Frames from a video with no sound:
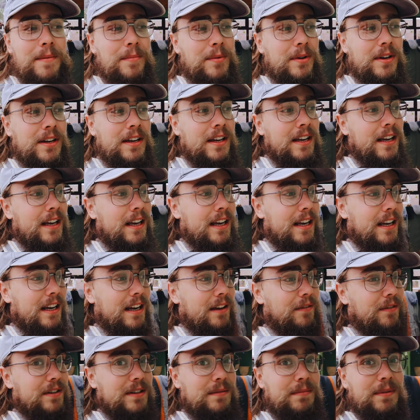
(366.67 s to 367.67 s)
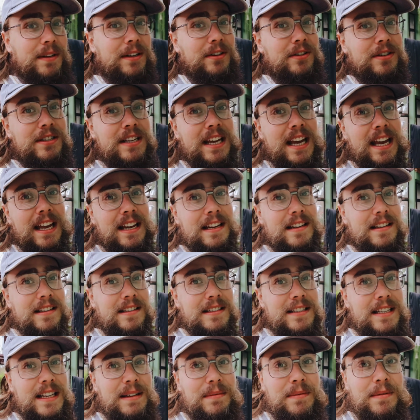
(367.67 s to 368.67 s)
but inevitably your tent
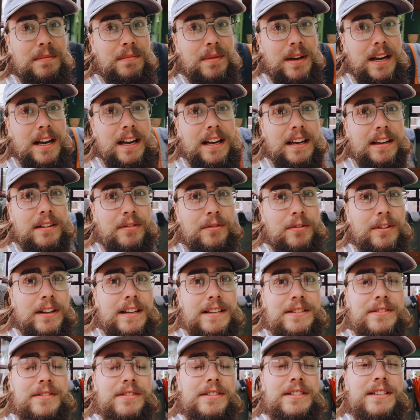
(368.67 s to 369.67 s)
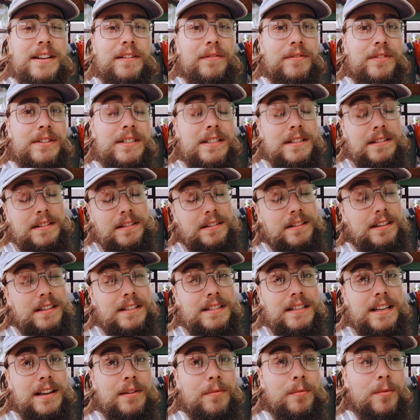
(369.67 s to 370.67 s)
and sleeping bag and all that sort of stuff still
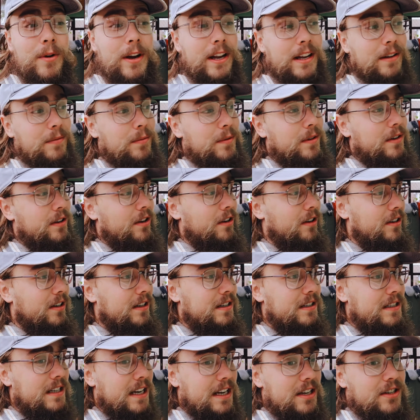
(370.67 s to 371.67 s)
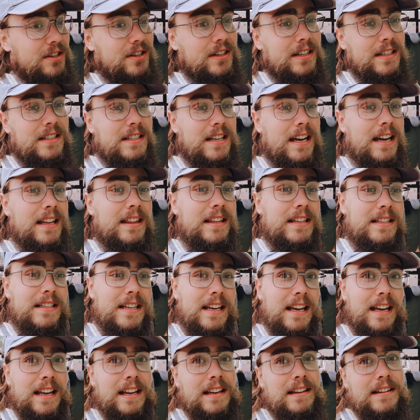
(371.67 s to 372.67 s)
does get wet with condensation inside the
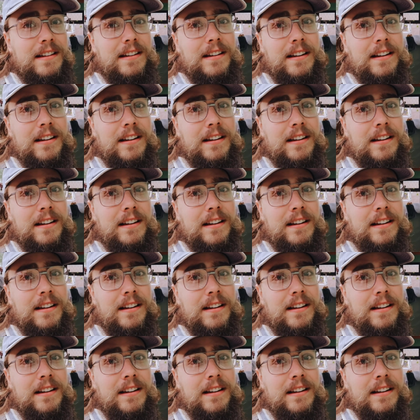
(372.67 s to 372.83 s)
tent.